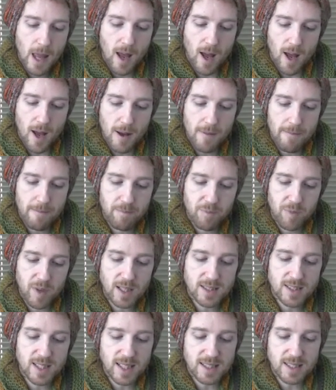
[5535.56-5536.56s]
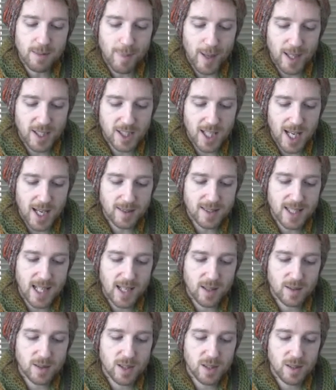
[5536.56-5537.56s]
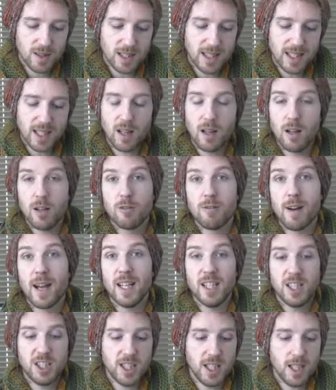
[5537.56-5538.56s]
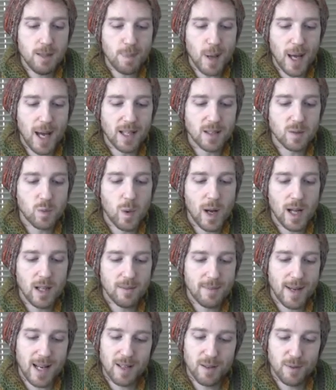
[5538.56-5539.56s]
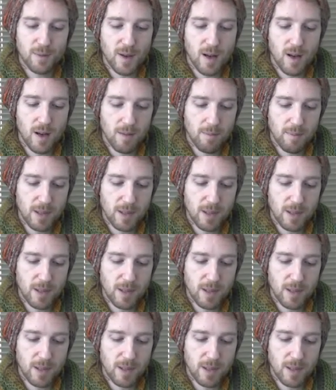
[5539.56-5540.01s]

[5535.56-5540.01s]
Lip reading: So that's a big shout out to the Little Grey Sheep at Well Manor Farm,